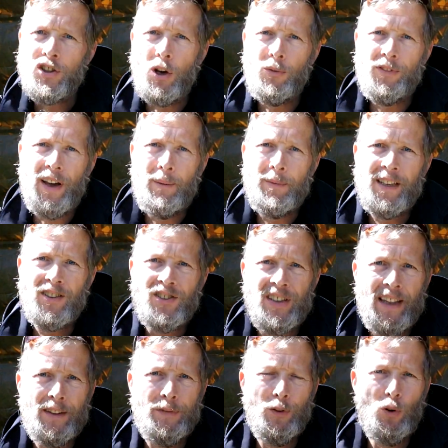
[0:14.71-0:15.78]
So with that being
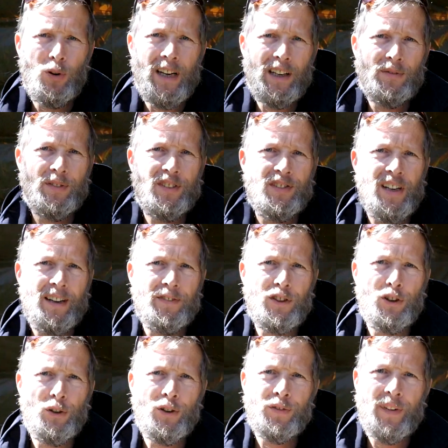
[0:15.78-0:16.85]
said, the forecast for this
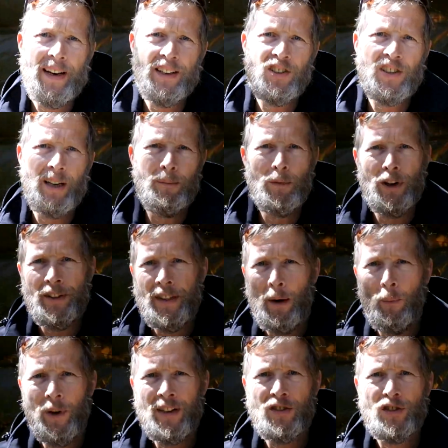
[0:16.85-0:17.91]
afternoon is very similar,
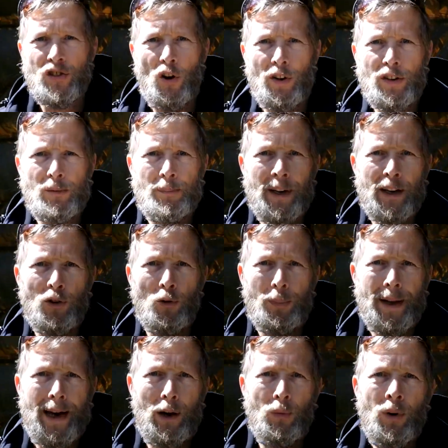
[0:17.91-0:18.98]
then winds are starting to pick
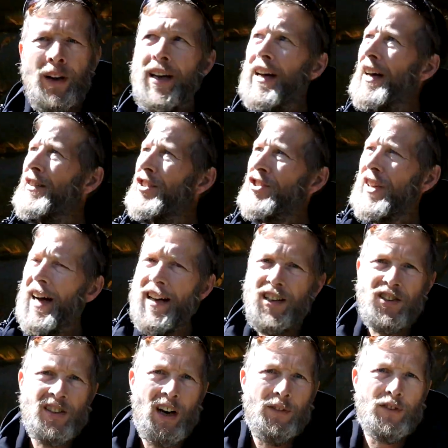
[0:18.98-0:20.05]
up now. The sky
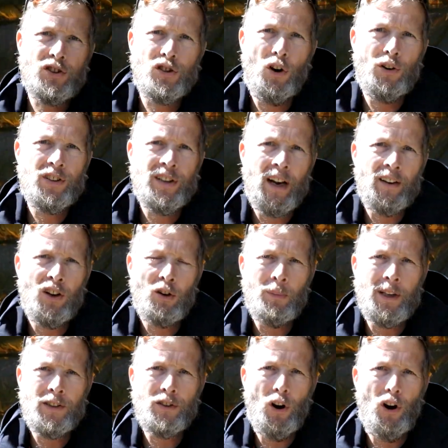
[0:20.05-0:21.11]
itself is starting to get a
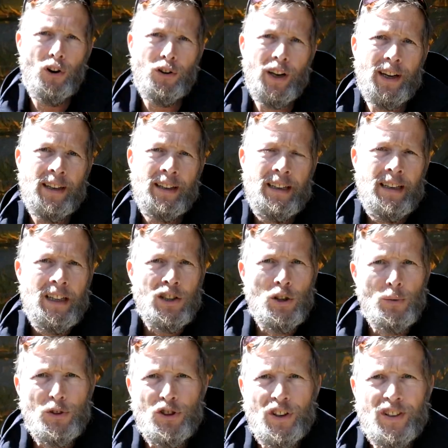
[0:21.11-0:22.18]
little bit darker.
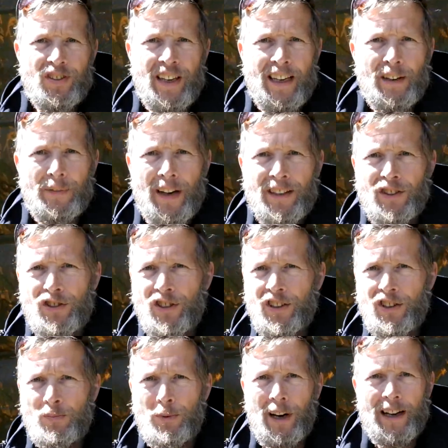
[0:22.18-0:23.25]
So I'm just going to take advantage
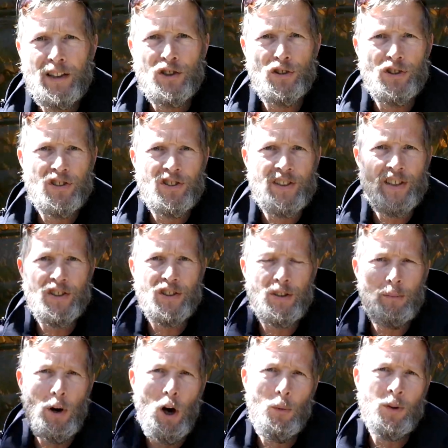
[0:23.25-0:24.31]
of this bright sun as it is
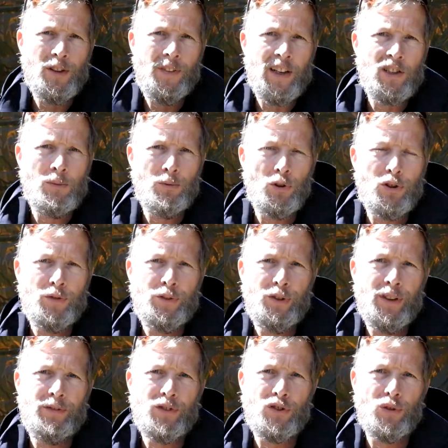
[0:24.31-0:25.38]
at the moment. I've actually brought a
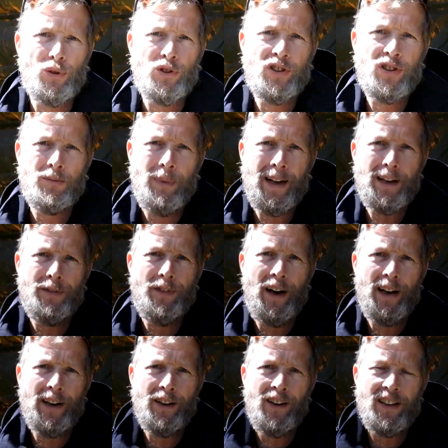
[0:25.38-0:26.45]
few different sources of
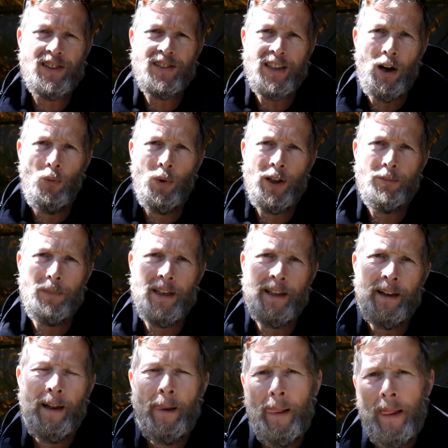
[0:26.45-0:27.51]
magnifying glasses out with me,
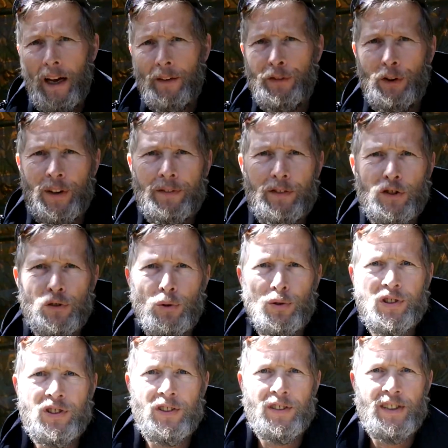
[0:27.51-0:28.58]
a few different
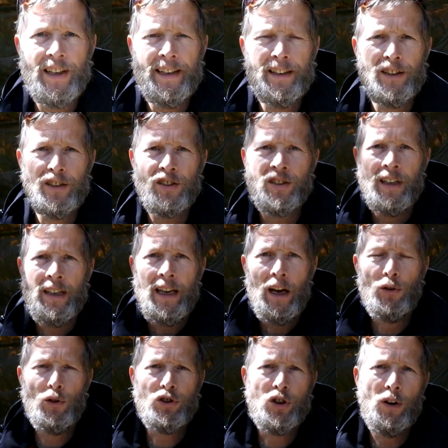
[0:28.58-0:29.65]
sources of tinders,
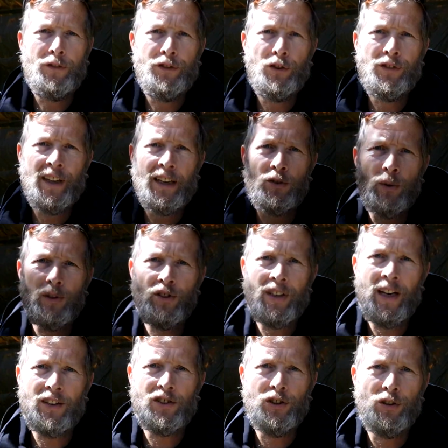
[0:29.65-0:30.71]
and also a few things which you
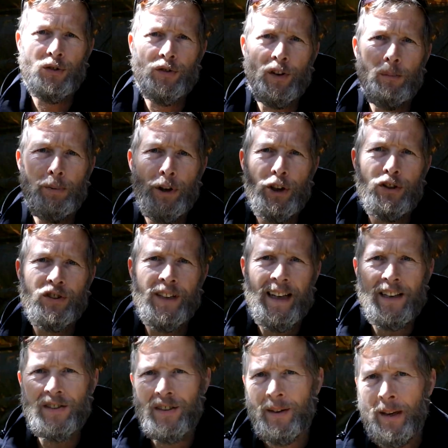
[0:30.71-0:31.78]
can not use for a bird's
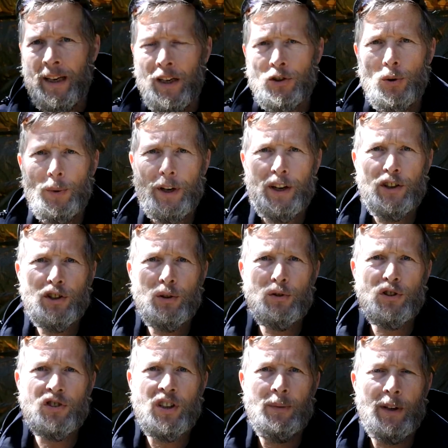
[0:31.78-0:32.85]
nest. So we're going to do
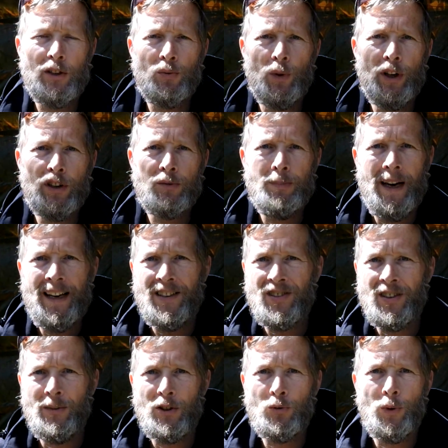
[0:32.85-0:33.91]
just see which works
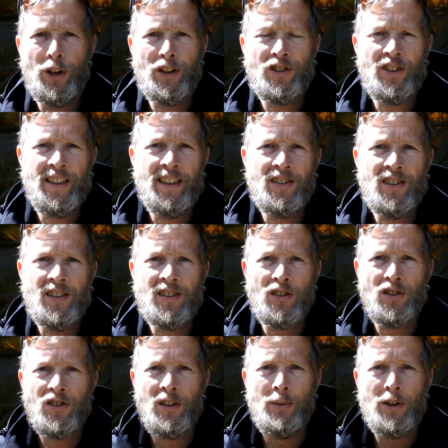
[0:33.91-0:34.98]
best, see which works easiest
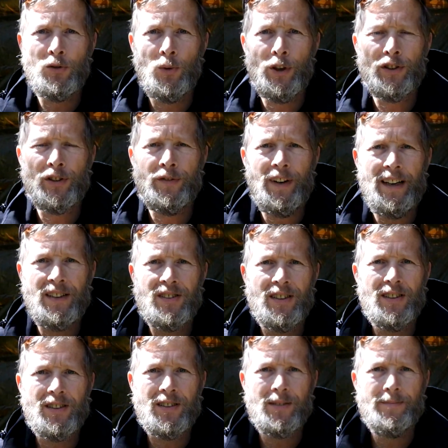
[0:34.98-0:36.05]
and see which works the
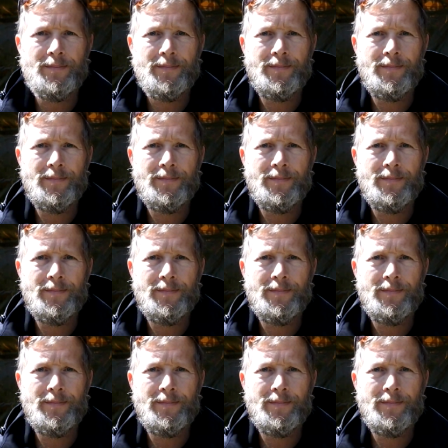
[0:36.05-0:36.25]
fastest.